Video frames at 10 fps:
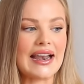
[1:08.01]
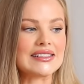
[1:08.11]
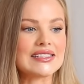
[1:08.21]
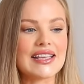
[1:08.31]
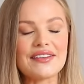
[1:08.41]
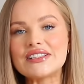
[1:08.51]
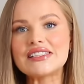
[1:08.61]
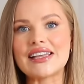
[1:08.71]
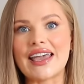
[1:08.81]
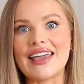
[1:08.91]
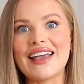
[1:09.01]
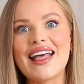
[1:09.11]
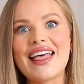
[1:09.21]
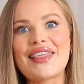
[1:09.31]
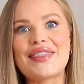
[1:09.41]
And it's safe to say
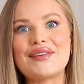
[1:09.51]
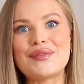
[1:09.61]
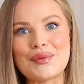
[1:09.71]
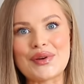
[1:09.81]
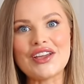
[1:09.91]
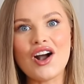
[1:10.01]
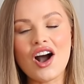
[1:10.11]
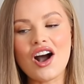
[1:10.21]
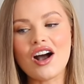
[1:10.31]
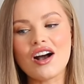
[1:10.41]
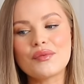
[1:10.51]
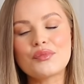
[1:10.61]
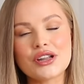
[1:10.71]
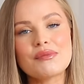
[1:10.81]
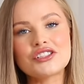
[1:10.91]
that we are
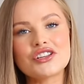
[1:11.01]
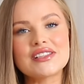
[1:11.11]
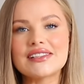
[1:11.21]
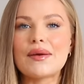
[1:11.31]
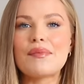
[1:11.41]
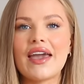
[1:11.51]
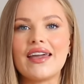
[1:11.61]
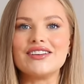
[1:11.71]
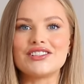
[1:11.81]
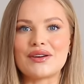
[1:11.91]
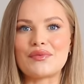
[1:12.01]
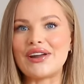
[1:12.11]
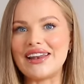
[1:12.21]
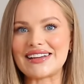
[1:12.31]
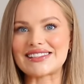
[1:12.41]
pretty much on the same page, and I'm
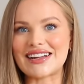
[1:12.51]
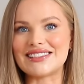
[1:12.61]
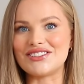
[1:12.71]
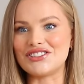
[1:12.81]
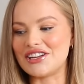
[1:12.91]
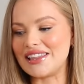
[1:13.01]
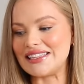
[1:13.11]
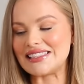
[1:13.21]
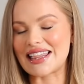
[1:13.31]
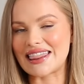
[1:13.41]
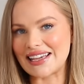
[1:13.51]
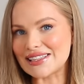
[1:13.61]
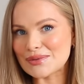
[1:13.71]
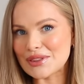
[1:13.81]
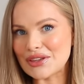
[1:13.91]
really excited to share these
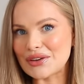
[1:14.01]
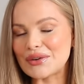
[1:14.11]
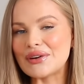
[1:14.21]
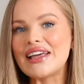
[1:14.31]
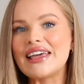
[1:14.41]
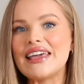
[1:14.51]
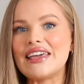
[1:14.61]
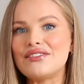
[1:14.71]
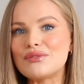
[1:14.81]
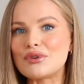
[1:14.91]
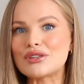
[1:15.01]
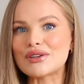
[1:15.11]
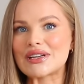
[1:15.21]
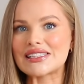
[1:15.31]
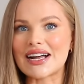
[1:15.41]
things with you. Even more
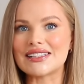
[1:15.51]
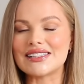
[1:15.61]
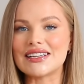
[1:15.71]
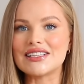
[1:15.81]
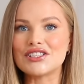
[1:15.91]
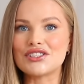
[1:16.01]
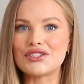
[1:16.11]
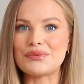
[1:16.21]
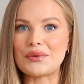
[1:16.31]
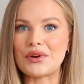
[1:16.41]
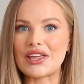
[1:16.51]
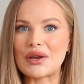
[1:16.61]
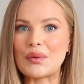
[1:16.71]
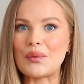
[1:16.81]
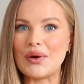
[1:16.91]
so excited to be
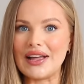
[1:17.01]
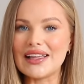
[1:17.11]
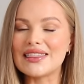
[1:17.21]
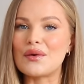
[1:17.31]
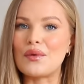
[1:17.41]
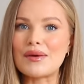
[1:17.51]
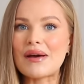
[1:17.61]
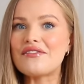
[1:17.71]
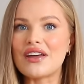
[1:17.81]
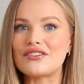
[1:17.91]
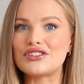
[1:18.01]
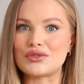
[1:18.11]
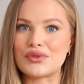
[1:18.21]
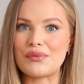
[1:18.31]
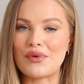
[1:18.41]
working with one of my favorite
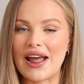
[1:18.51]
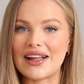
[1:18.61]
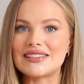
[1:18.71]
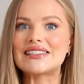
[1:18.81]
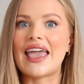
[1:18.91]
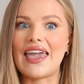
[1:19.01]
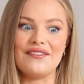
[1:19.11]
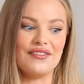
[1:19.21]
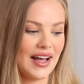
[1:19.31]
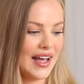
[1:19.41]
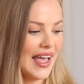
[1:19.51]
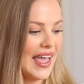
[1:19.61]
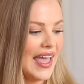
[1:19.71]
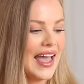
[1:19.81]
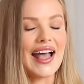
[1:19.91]
jewelry brands ever,
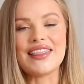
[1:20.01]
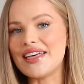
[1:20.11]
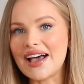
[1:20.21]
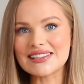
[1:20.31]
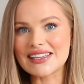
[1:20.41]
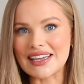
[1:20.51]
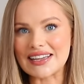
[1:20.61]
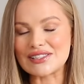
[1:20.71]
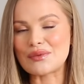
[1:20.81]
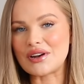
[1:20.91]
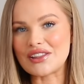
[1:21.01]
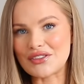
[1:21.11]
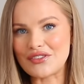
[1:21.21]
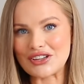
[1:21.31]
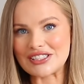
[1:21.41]
and that is one of
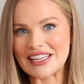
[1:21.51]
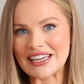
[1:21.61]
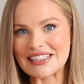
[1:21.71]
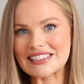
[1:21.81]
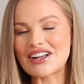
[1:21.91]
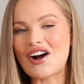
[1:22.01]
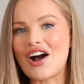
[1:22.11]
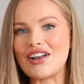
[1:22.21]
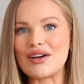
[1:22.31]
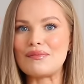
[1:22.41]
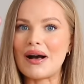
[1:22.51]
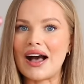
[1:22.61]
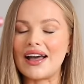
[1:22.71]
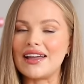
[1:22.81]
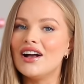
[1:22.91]
the first things on
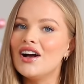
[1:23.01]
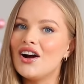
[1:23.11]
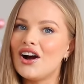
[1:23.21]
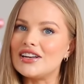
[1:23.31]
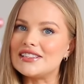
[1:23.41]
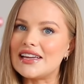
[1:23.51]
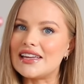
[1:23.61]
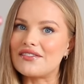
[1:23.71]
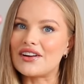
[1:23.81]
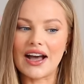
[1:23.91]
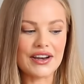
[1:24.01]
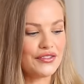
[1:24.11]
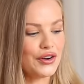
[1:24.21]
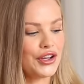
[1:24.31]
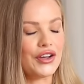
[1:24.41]
my holiday gift guide
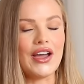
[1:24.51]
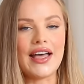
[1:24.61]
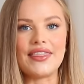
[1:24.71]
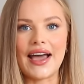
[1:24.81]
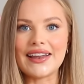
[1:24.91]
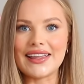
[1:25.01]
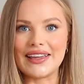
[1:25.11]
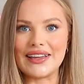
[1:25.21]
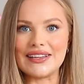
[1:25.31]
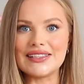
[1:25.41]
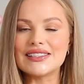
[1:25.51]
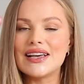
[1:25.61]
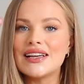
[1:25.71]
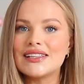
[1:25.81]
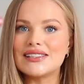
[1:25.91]
for her, and that is
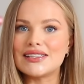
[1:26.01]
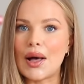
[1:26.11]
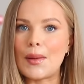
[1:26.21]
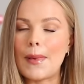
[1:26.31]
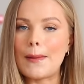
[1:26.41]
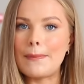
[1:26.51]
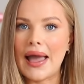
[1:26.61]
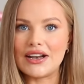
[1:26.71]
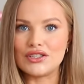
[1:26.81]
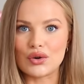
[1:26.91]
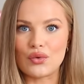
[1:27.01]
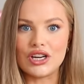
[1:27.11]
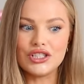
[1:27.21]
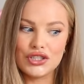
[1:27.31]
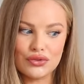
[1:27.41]
some
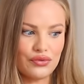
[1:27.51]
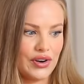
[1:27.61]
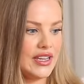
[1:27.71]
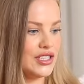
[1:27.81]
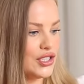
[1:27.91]
Pandora jewelry.